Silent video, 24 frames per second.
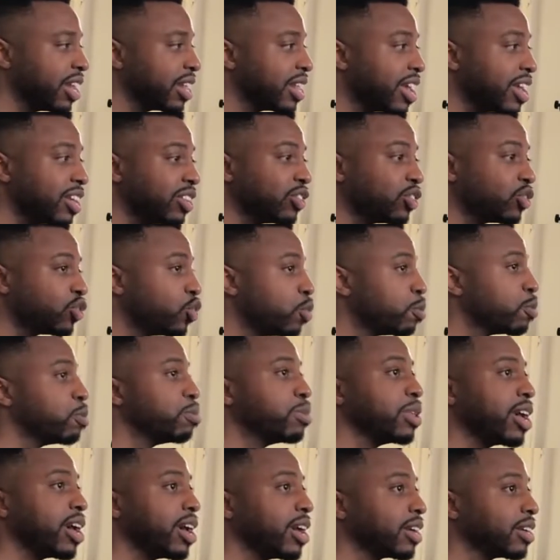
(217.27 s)
does, and Atlanta's super
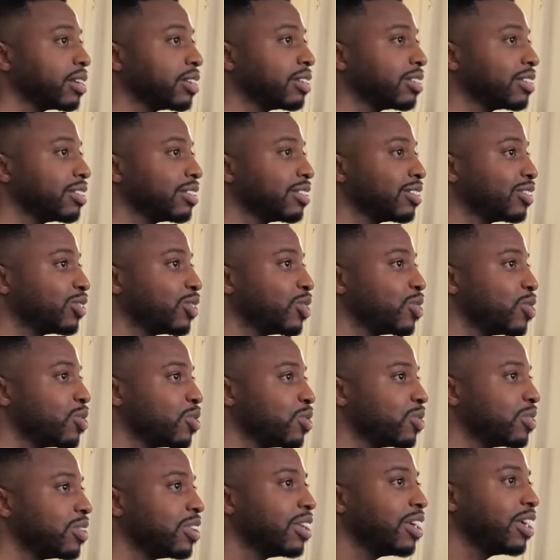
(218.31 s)
black.
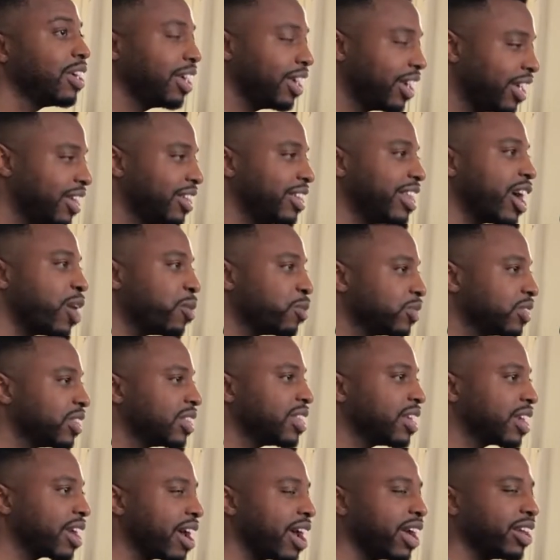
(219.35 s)
So that was
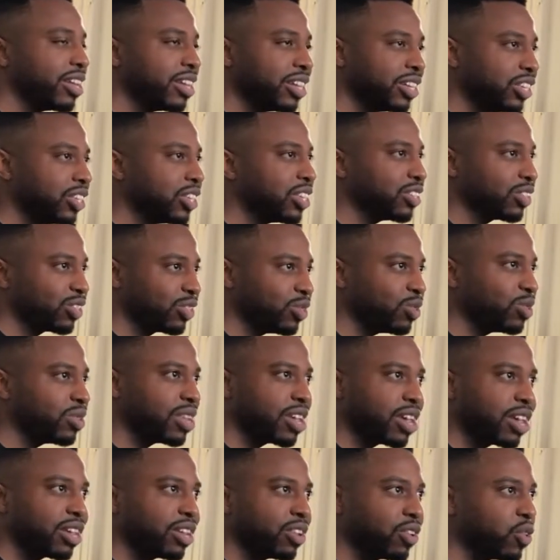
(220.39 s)
the thing I had to adjust to.
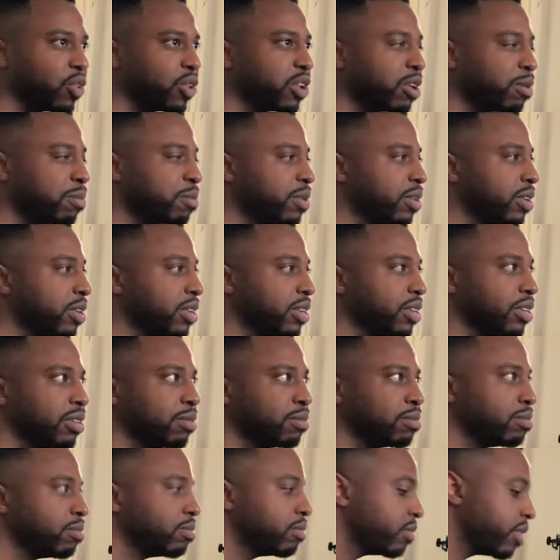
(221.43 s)
Like growing up
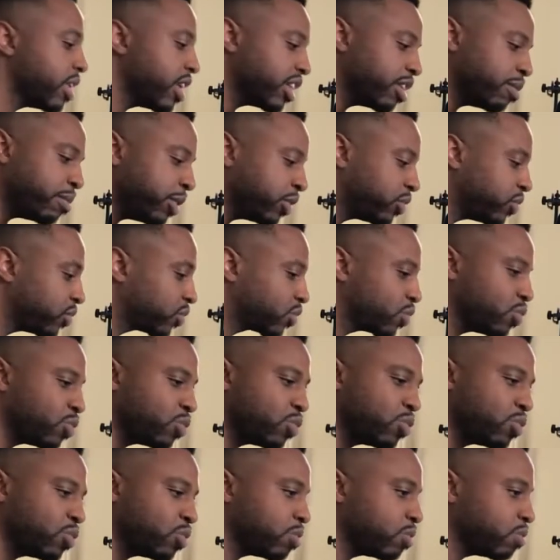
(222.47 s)
in elementary
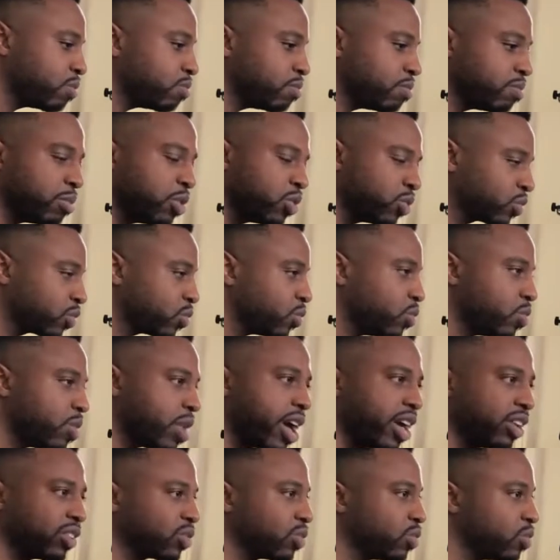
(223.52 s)
school, middle school,
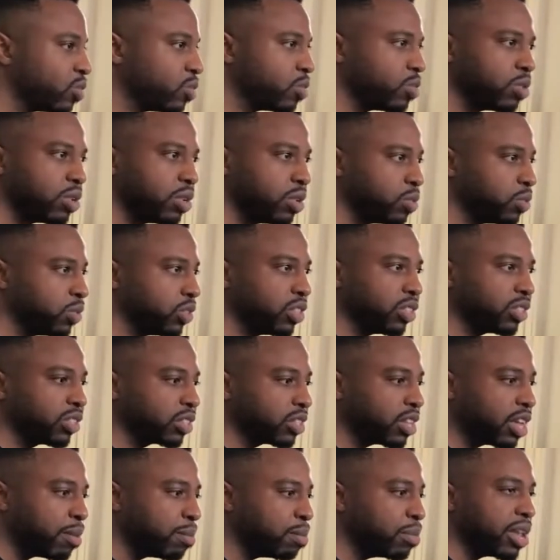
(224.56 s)
high school, it was
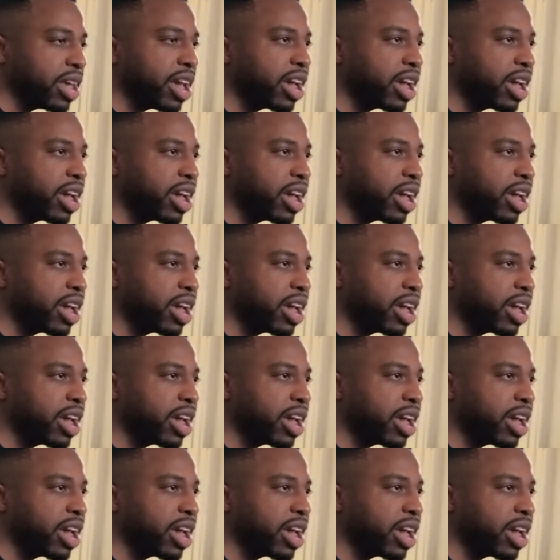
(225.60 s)
just a